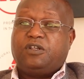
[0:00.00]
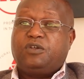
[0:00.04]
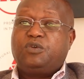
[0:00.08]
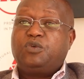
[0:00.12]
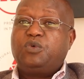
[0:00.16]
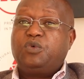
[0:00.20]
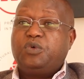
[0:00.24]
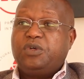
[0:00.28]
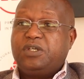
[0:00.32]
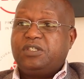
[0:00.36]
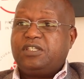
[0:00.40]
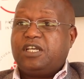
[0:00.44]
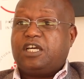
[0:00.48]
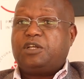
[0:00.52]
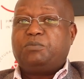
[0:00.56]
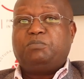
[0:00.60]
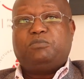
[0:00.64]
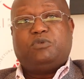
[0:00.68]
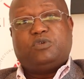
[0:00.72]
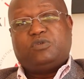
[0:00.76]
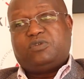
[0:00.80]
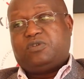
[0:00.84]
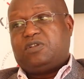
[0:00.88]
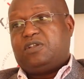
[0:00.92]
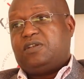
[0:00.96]
2 weeks at
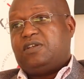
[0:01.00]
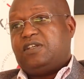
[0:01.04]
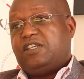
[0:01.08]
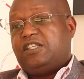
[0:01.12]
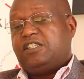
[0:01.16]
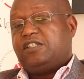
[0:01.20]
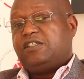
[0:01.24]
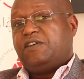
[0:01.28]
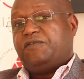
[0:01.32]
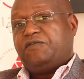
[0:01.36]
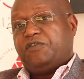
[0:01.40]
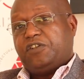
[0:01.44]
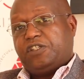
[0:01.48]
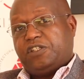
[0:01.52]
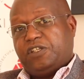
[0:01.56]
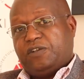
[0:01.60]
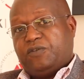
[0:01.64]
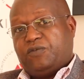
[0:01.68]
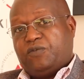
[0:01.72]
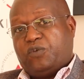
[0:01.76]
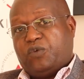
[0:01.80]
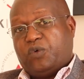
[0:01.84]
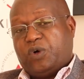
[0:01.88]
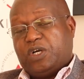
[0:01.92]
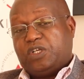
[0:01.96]
most is sufficient
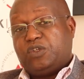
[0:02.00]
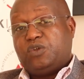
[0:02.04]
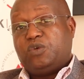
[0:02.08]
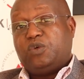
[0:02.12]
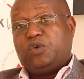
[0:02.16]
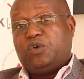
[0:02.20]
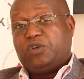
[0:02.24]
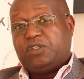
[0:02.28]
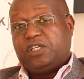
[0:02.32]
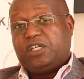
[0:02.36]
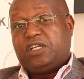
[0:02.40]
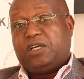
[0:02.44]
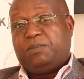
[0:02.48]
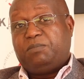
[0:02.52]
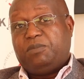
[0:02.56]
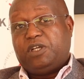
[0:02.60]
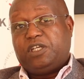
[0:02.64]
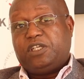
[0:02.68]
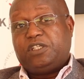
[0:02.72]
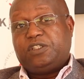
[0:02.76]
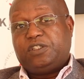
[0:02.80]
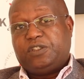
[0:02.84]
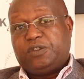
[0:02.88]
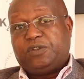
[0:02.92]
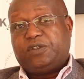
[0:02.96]
for one to lodge an
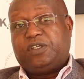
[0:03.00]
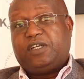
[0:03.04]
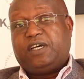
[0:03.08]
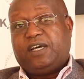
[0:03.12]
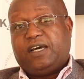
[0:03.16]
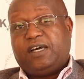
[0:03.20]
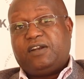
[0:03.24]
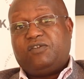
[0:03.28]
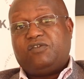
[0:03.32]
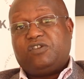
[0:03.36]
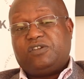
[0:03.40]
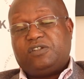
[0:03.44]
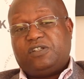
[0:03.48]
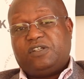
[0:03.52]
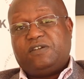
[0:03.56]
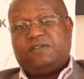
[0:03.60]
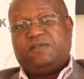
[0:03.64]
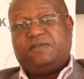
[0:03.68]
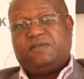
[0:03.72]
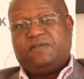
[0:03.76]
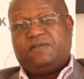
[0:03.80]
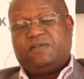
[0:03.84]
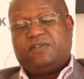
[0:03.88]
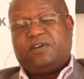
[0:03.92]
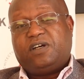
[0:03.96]
application and receive
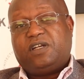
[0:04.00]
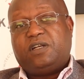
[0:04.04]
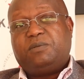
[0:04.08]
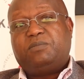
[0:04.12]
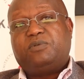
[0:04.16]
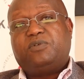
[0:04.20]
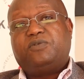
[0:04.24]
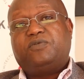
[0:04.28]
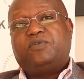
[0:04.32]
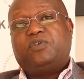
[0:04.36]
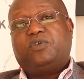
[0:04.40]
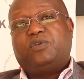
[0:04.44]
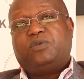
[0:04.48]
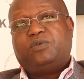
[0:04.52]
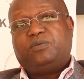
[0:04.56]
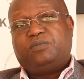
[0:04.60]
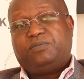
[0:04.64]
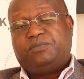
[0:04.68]
an approval.